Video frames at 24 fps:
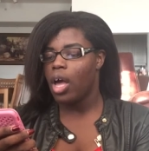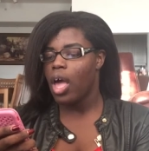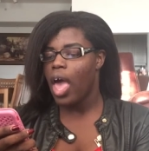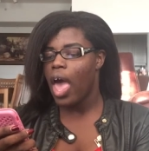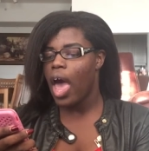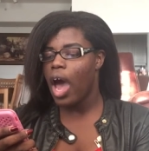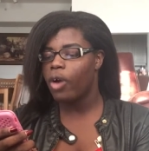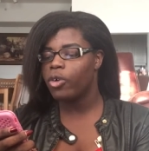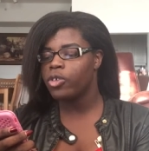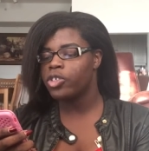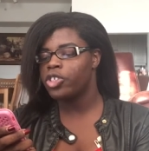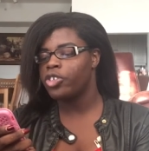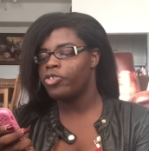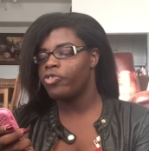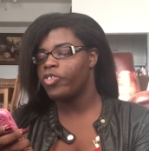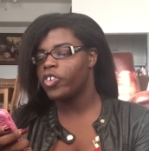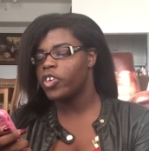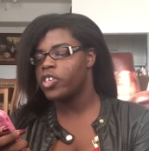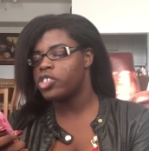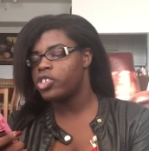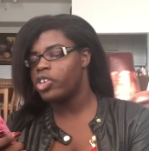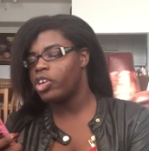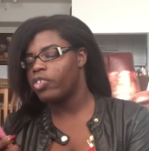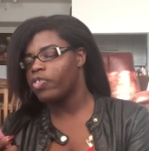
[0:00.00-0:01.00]
How was your
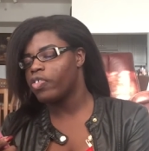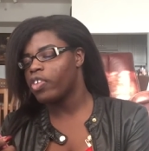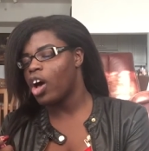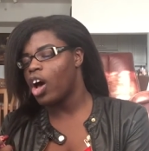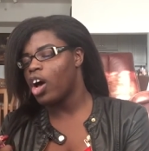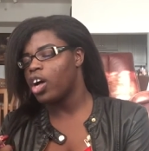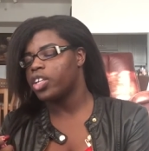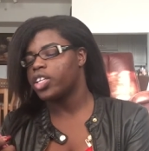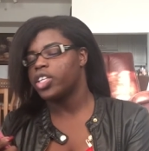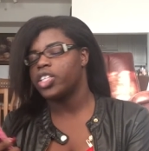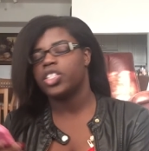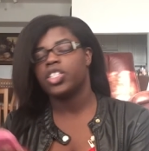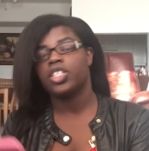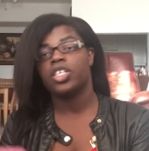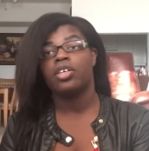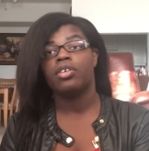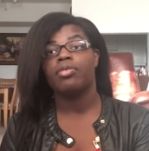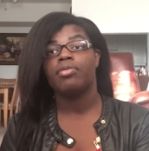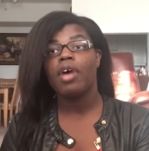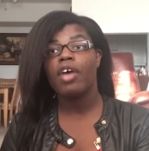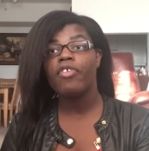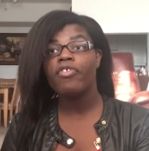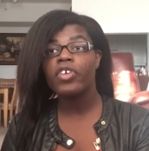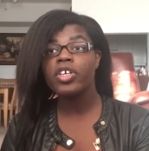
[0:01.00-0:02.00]
first year of college?
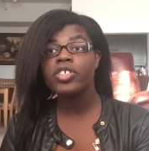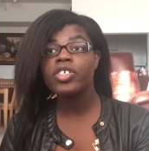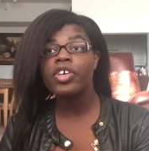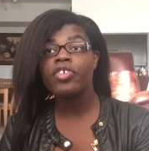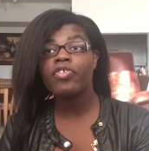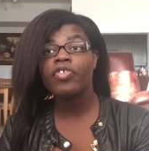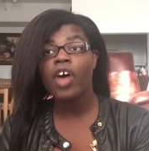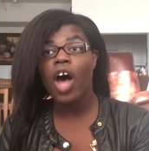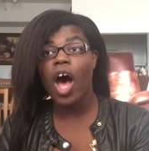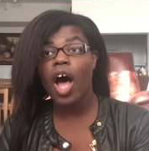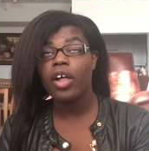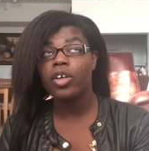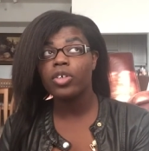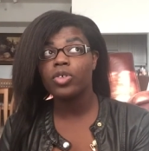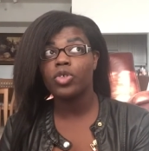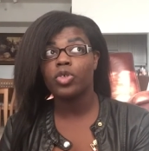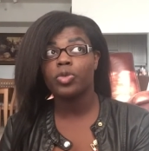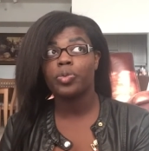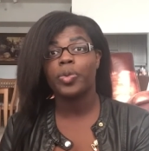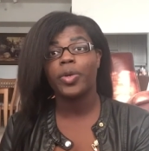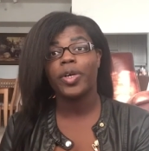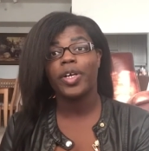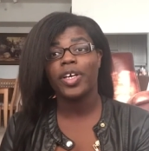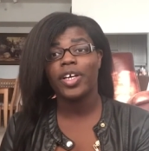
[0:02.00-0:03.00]
My first year of college
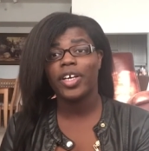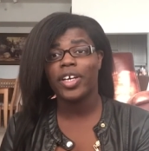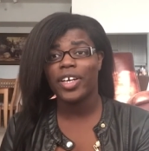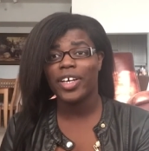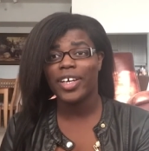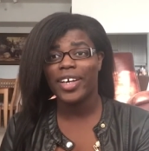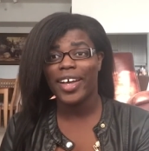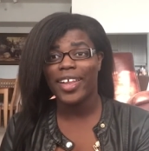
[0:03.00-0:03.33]
was pretty good.